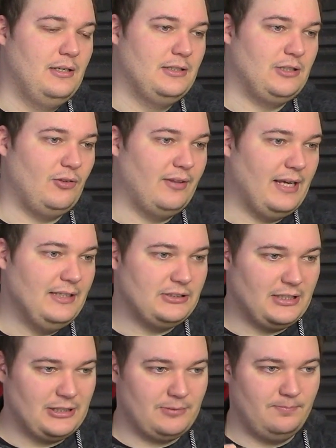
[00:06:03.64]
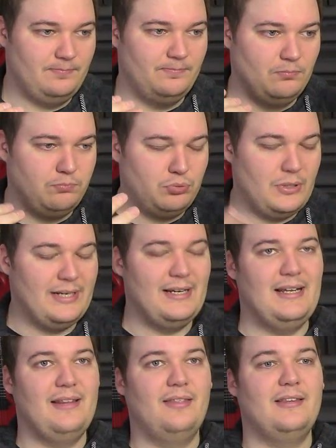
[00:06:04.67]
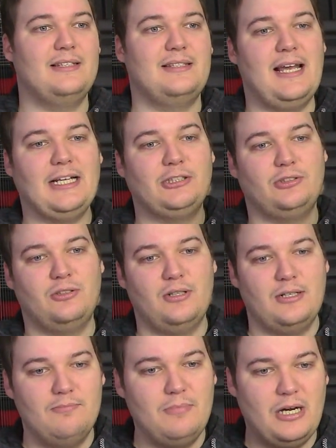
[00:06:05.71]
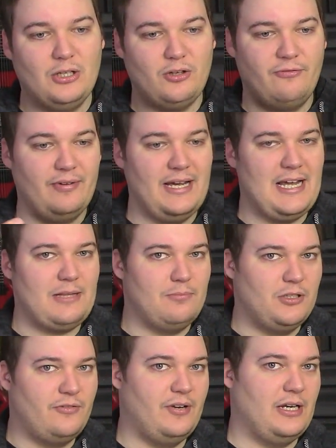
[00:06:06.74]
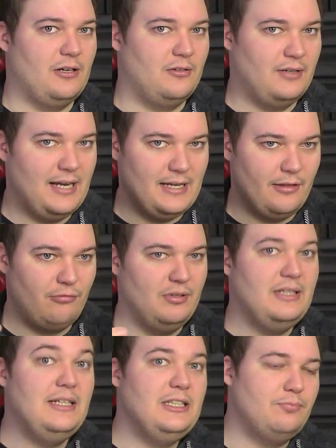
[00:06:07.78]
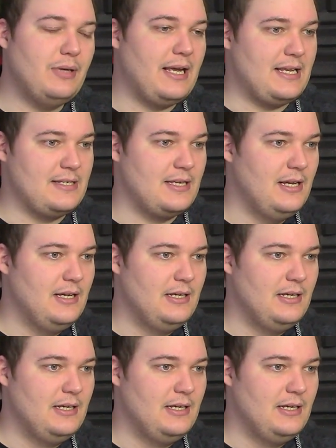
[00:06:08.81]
So they just bring in this extra amount of atmosphere and 3D space.